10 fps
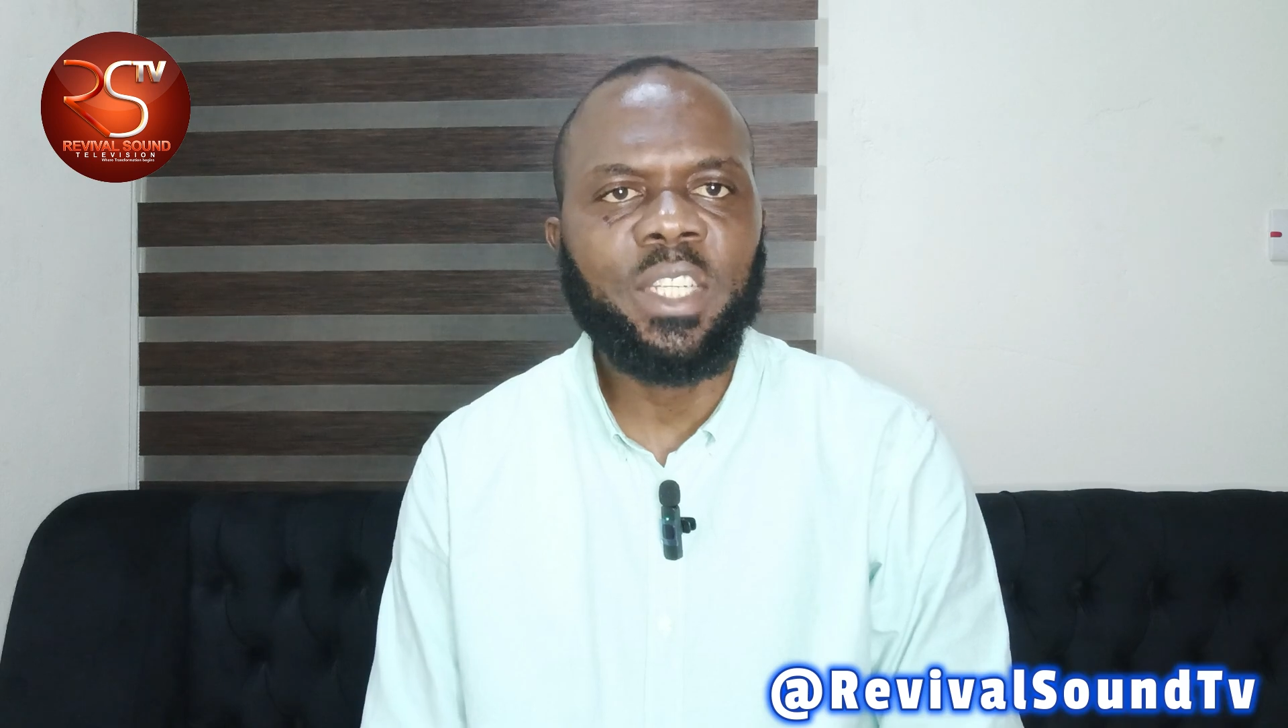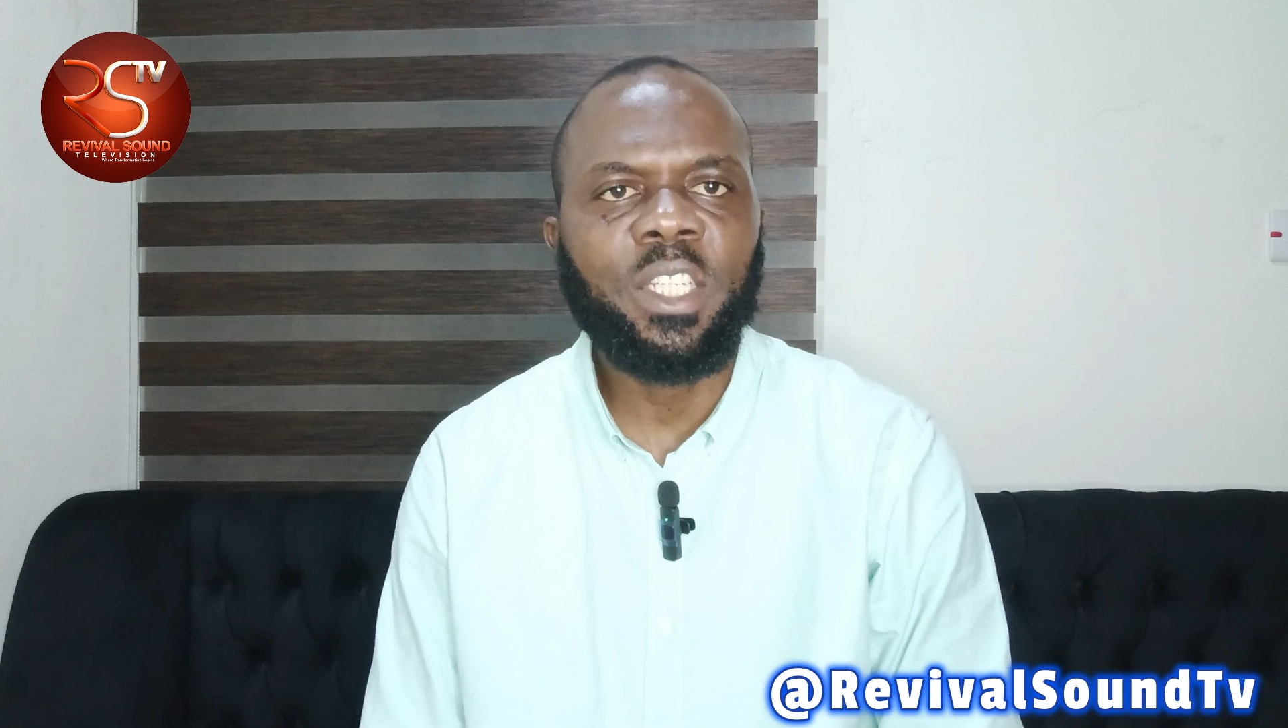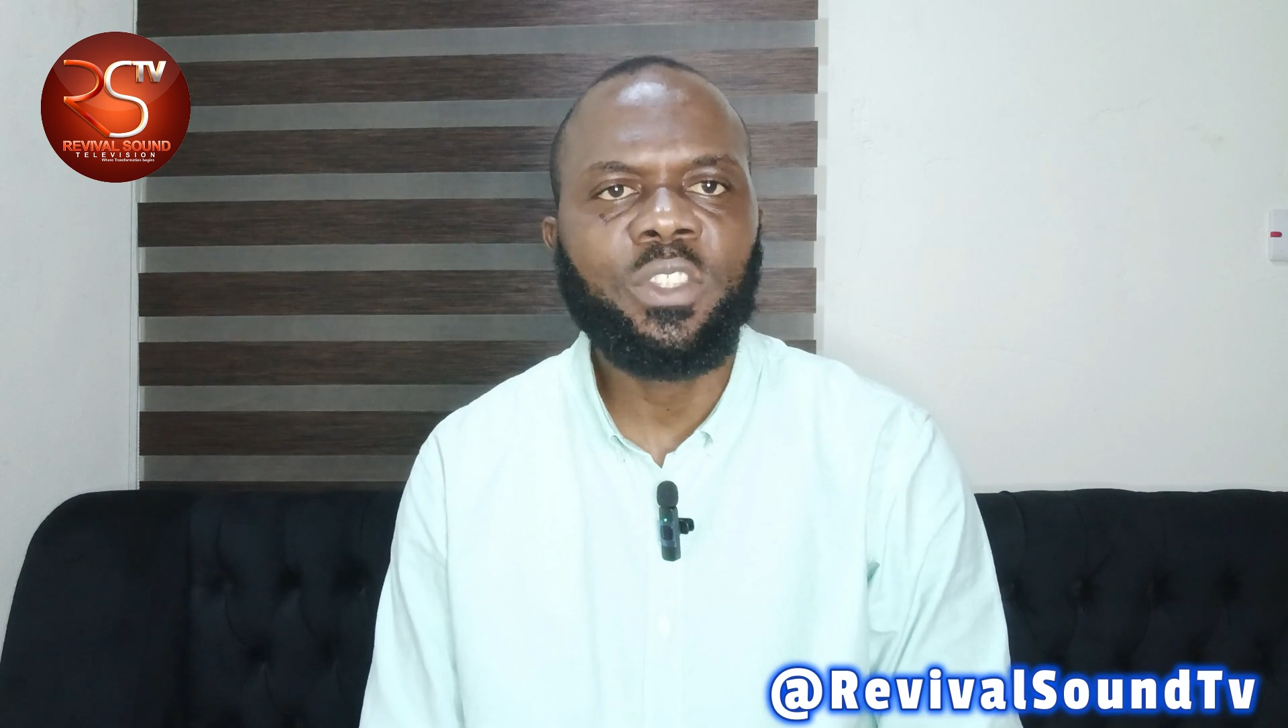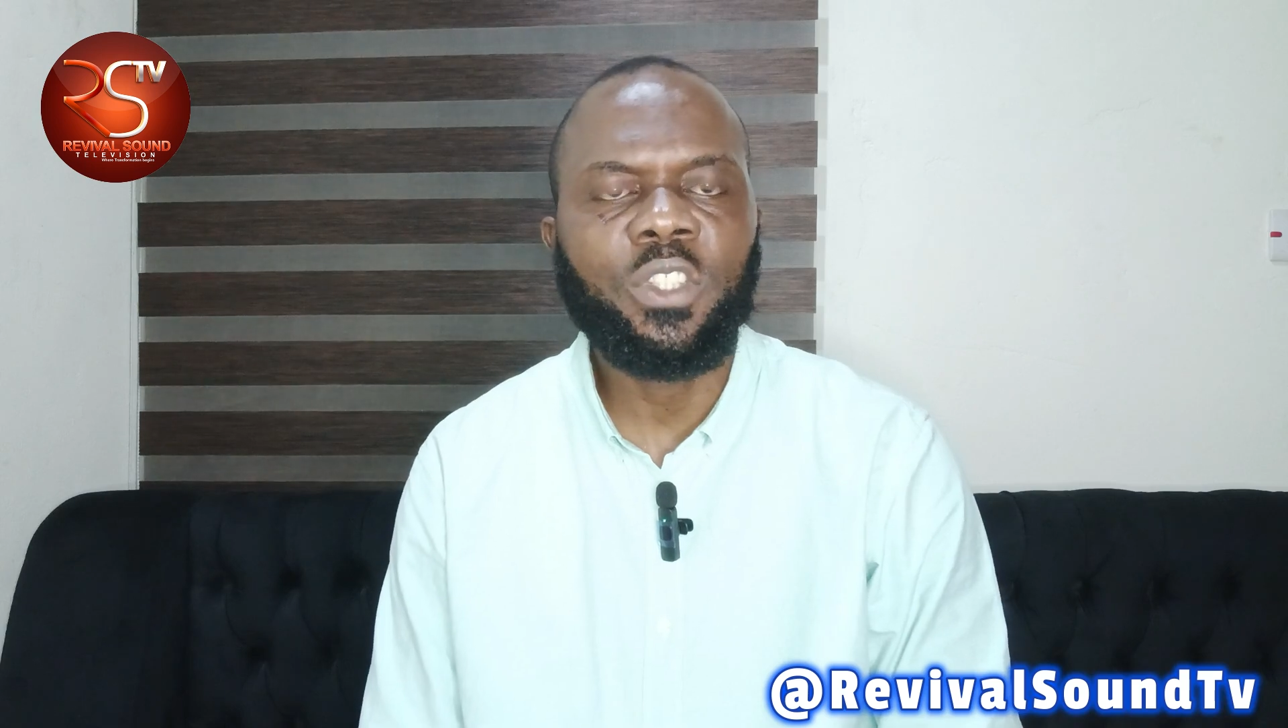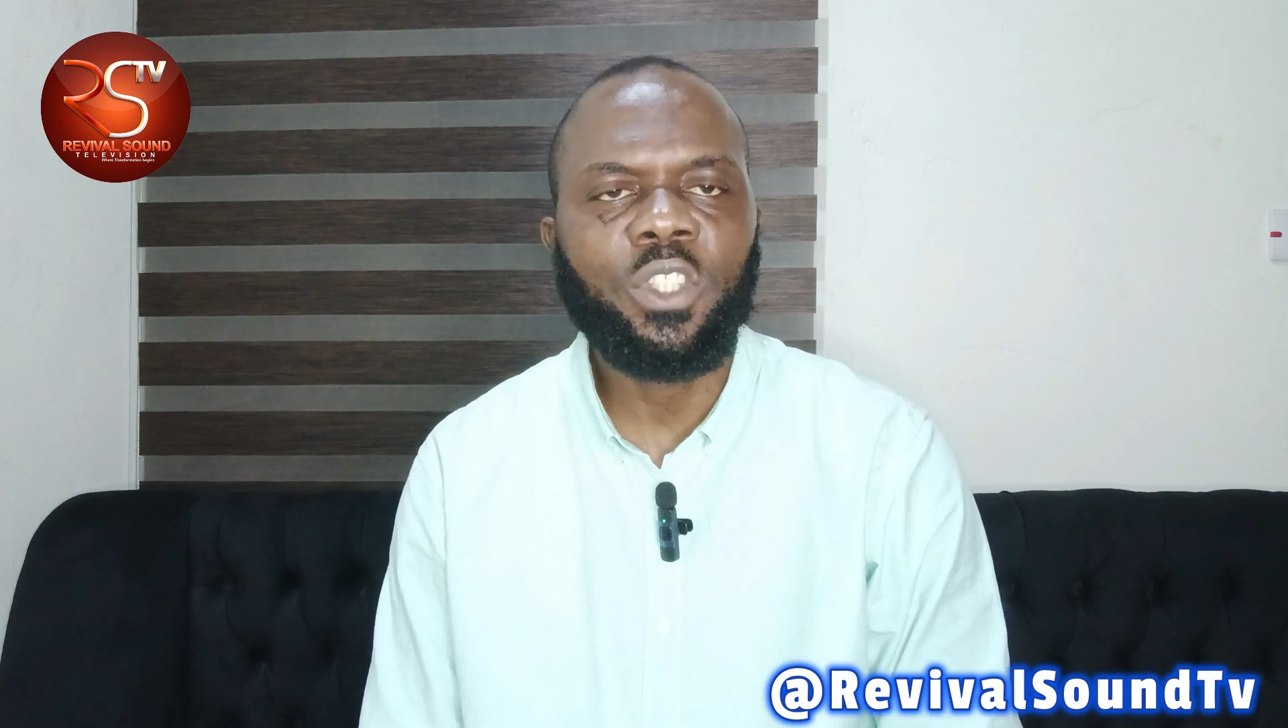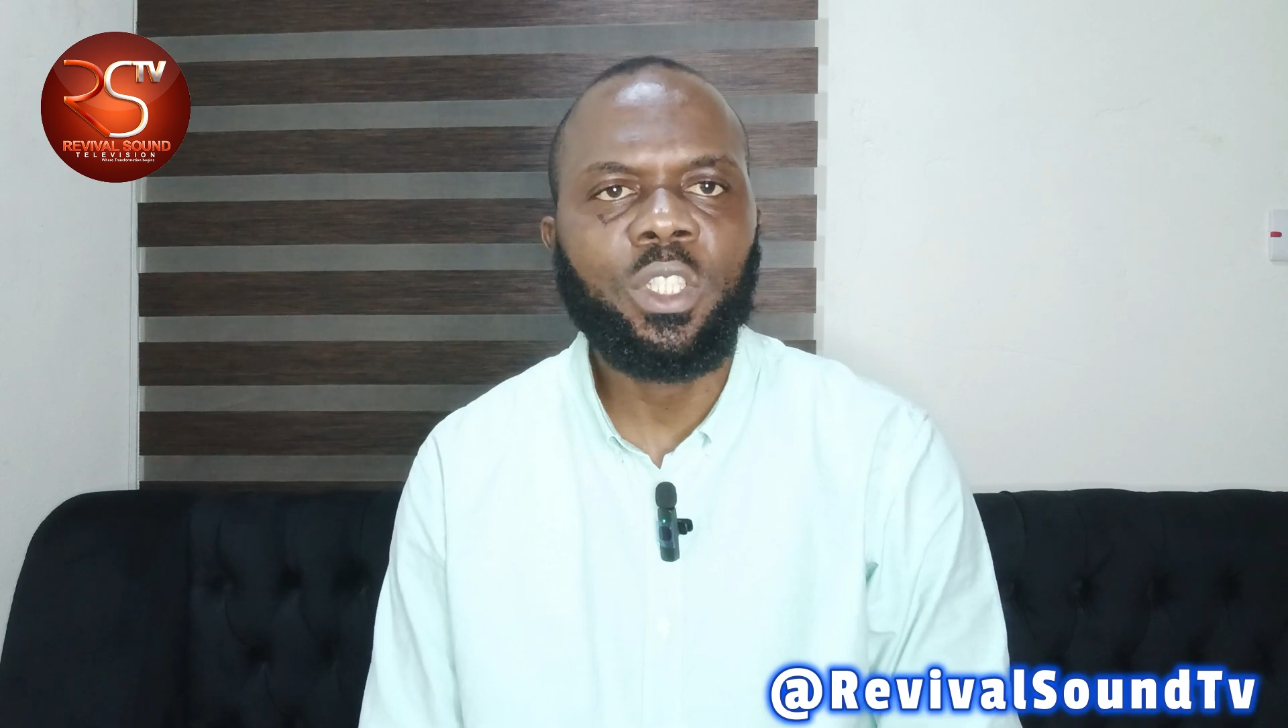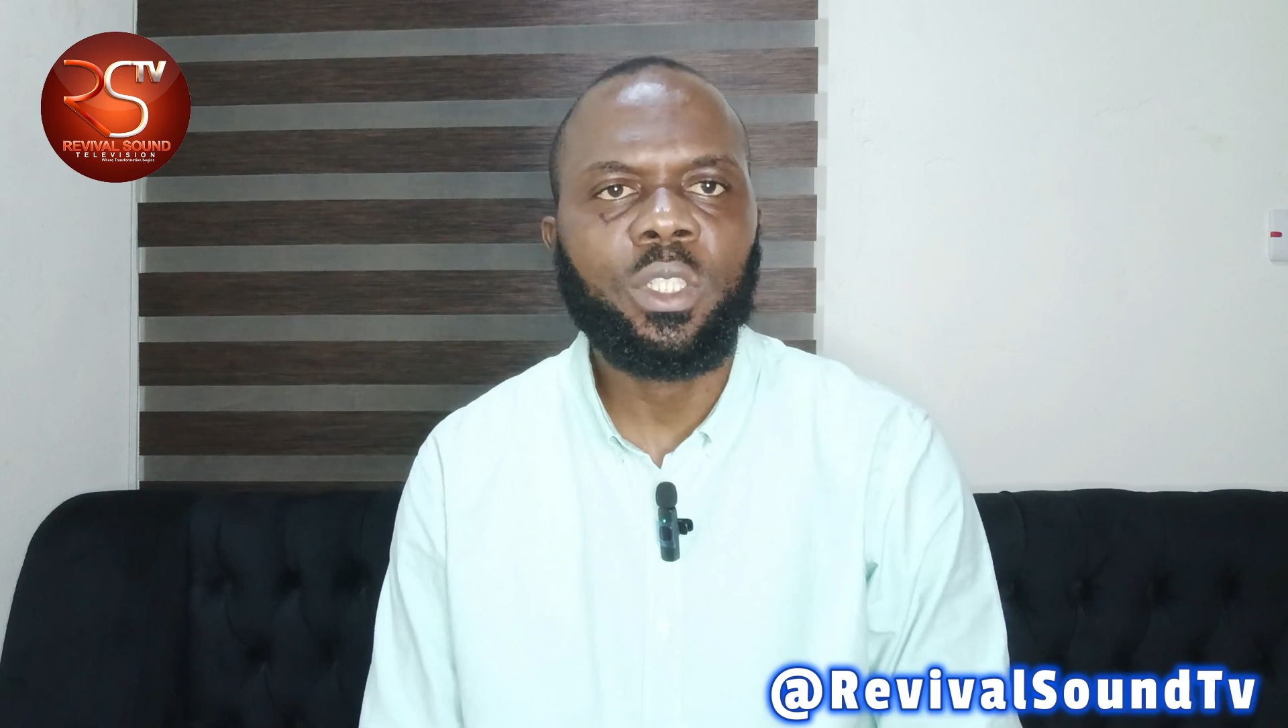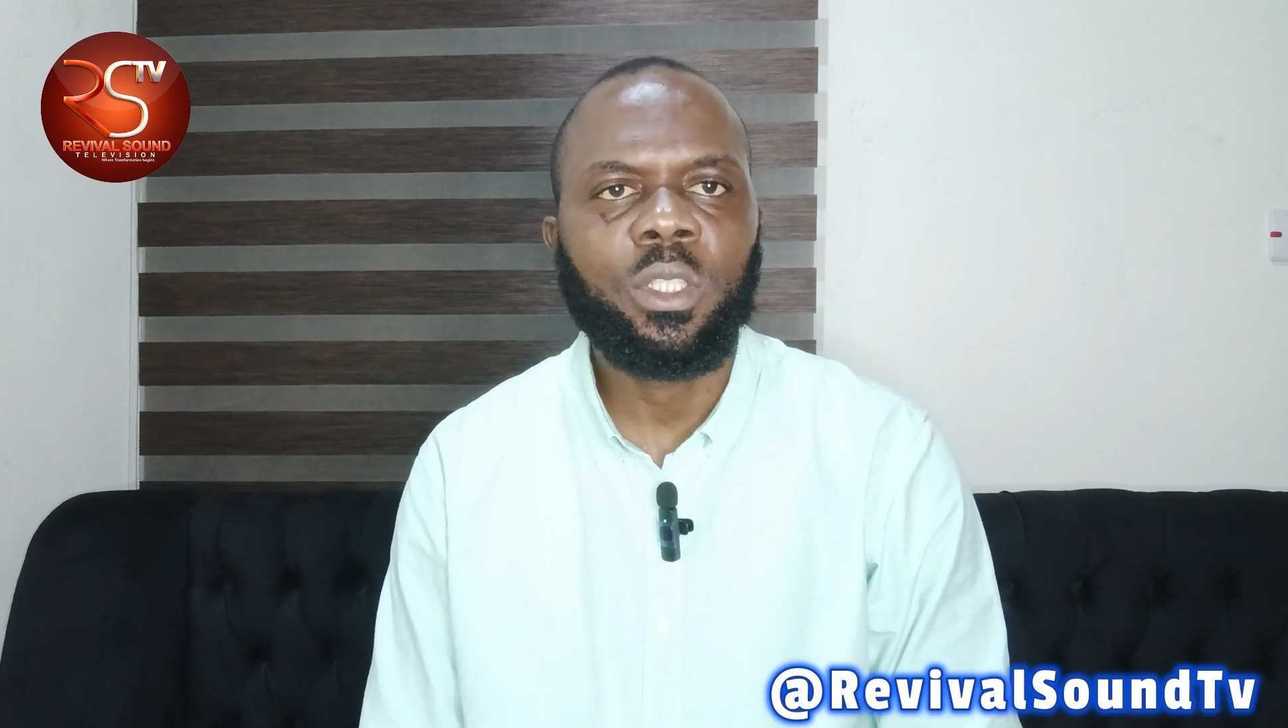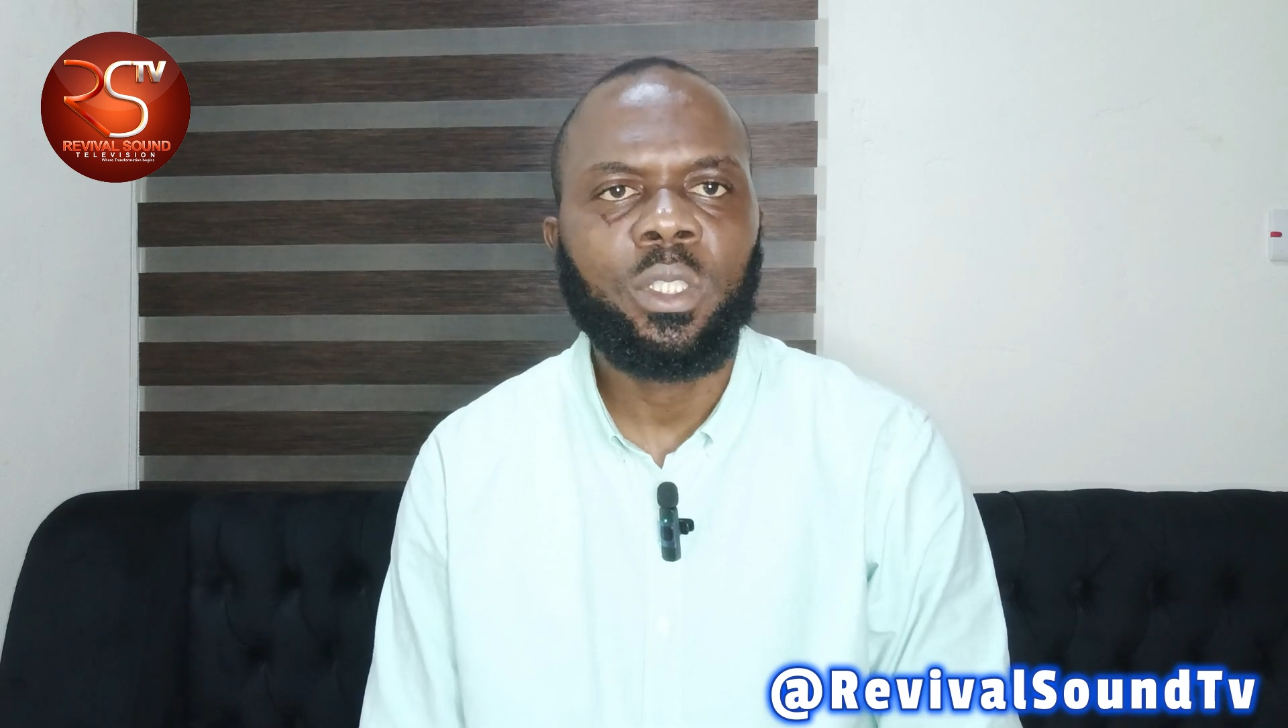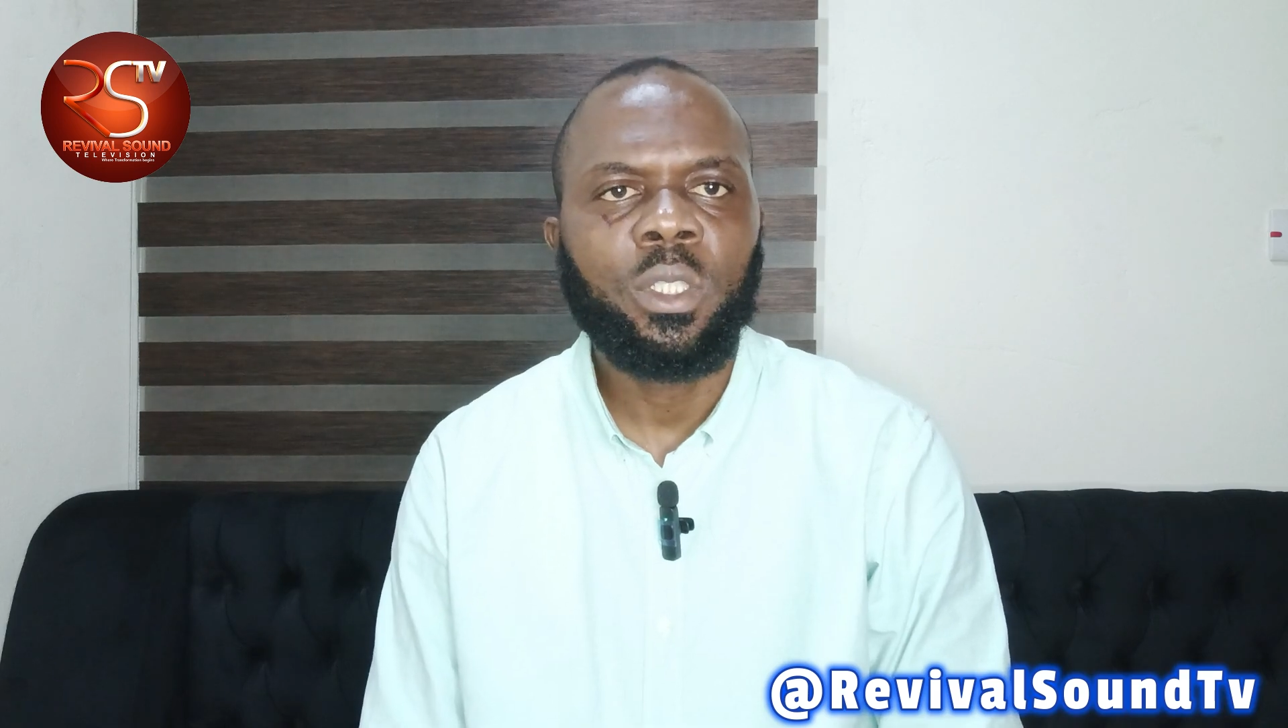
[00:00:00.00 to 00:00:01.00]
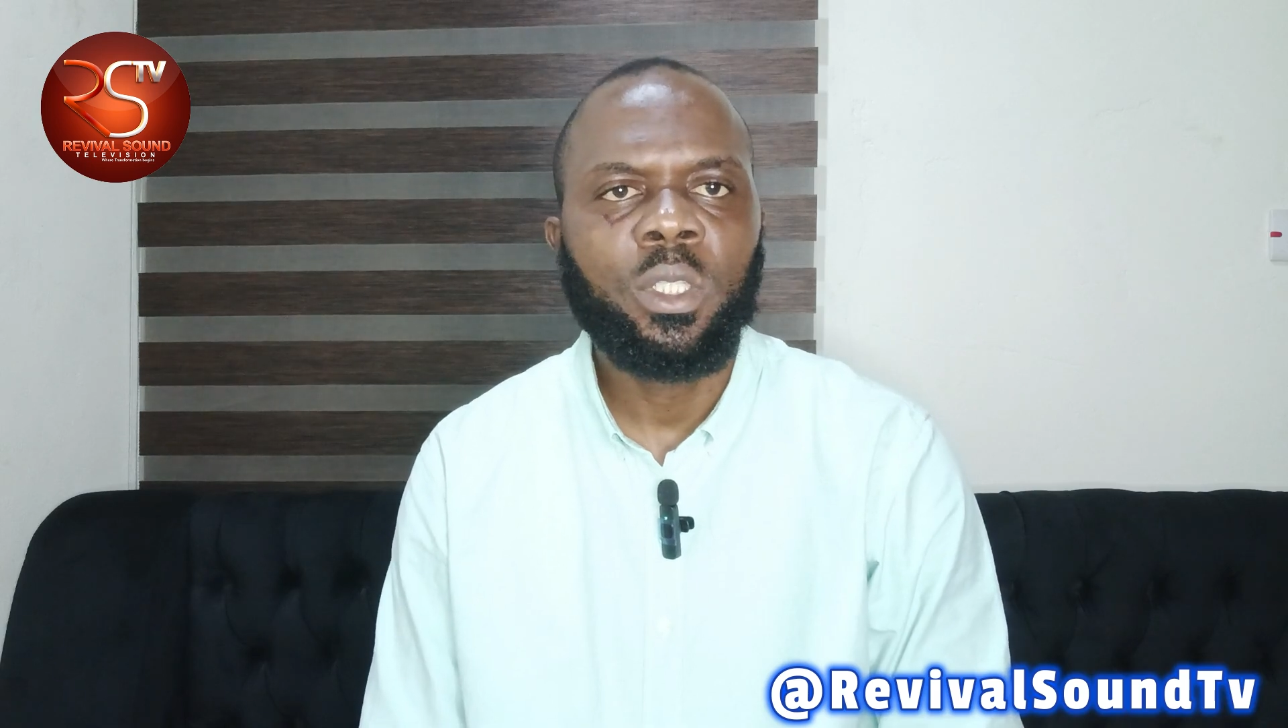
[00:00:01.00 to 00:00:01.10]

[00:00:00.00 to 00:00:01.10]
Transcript: identity.